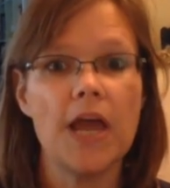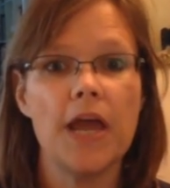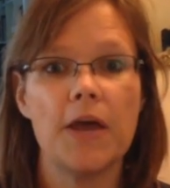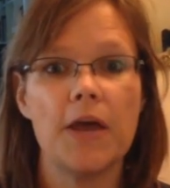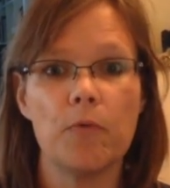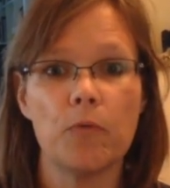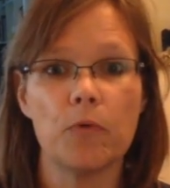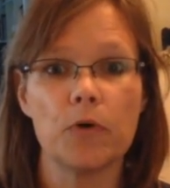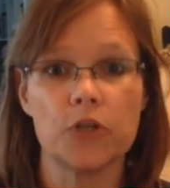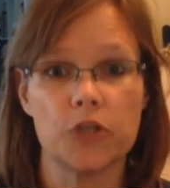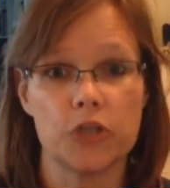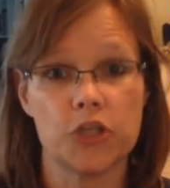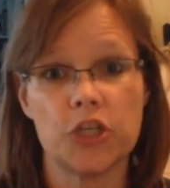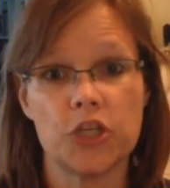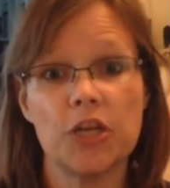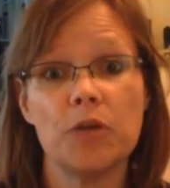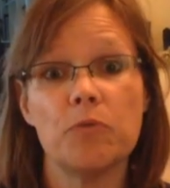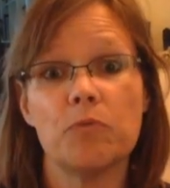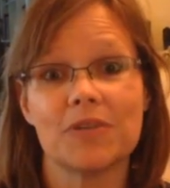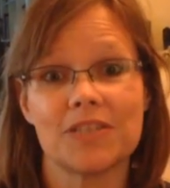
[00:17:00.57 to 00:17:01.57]
And what
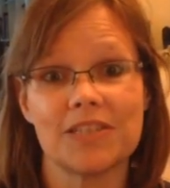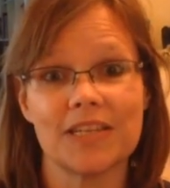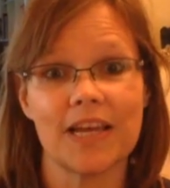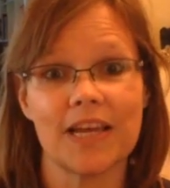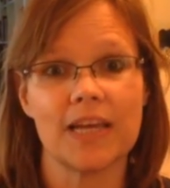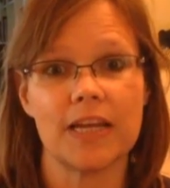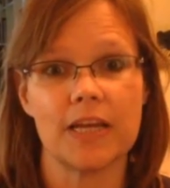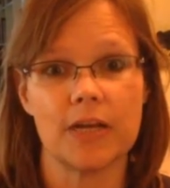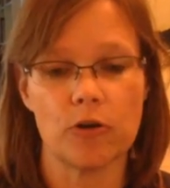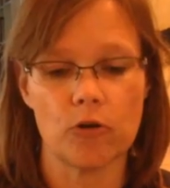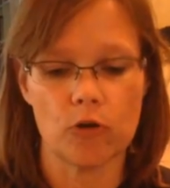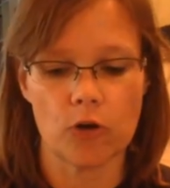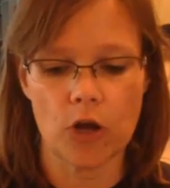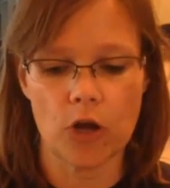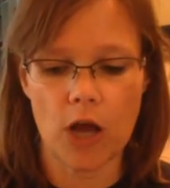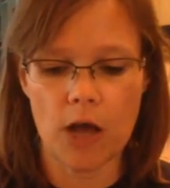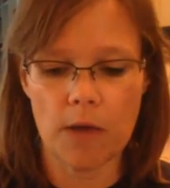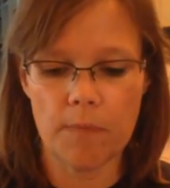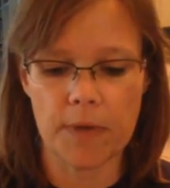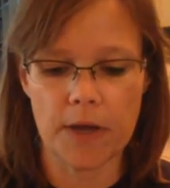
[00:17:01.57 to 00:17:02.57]
she was saying in her
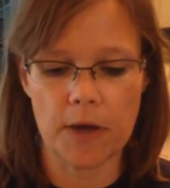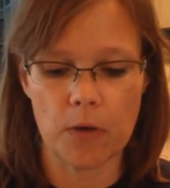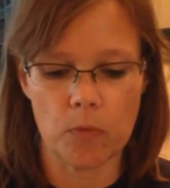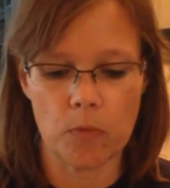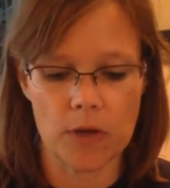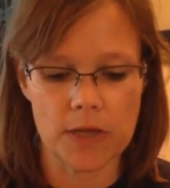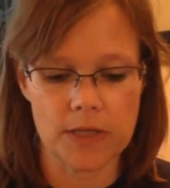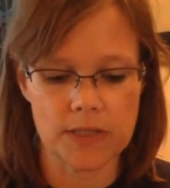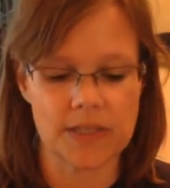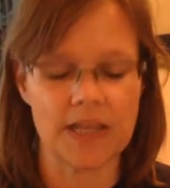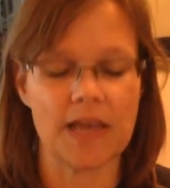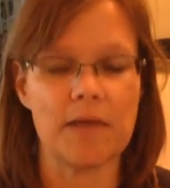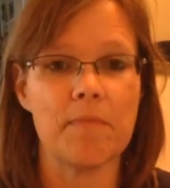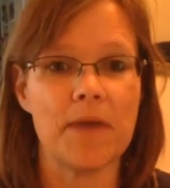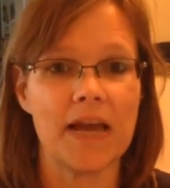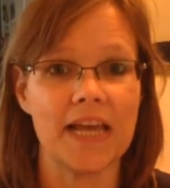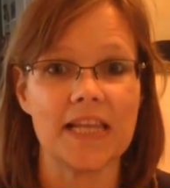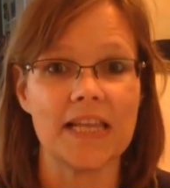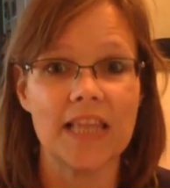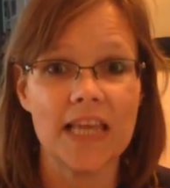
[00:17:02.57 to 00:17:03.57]
comment was they
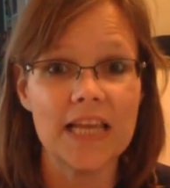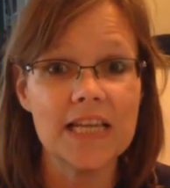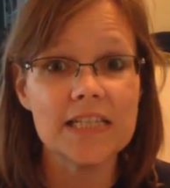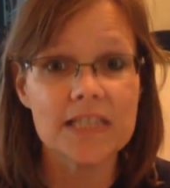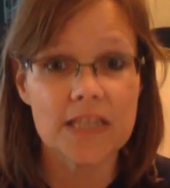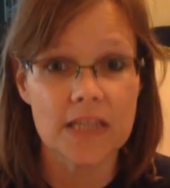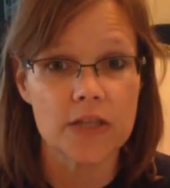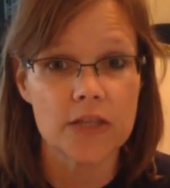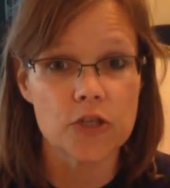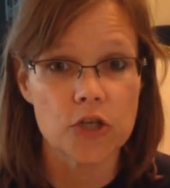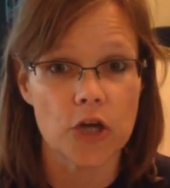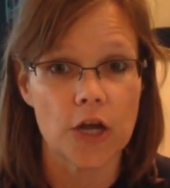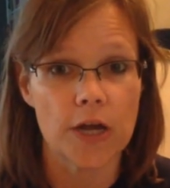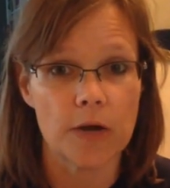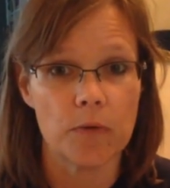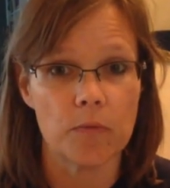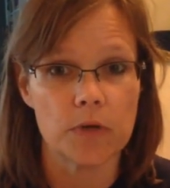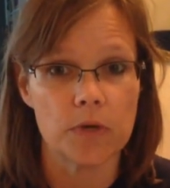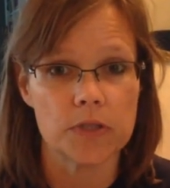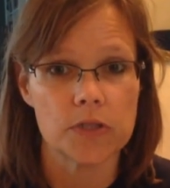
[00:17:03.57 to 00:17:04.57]
make these in the
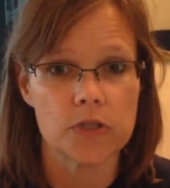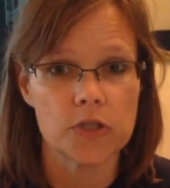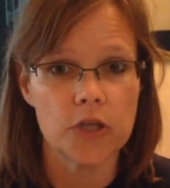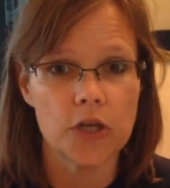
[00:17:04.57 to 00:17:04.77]
giant ones